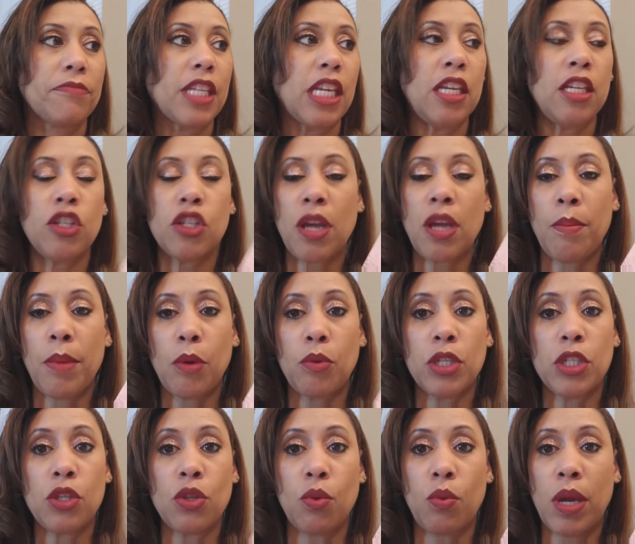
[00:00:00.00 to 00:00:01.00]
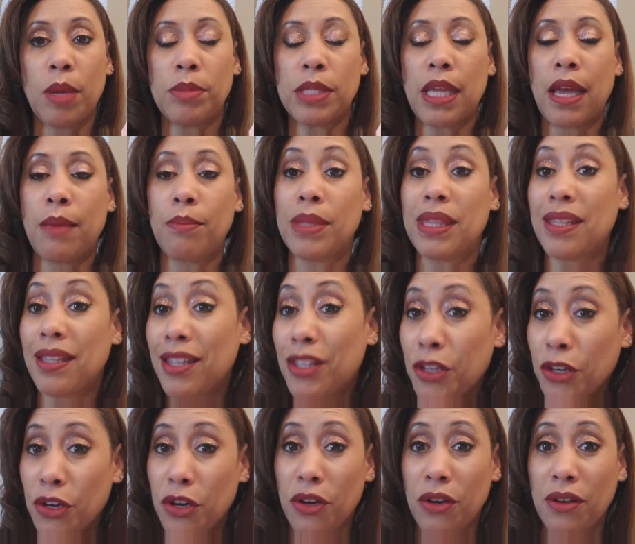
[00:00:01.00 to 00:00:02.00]
each time I went to the website, but then
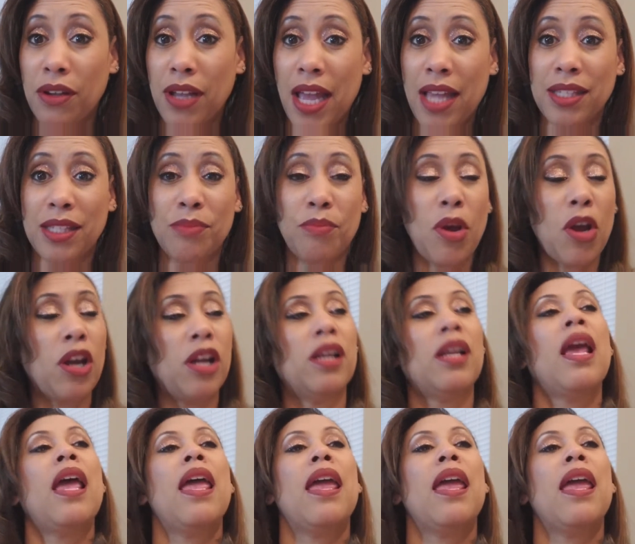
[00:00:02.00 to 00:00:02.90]
your girl got smart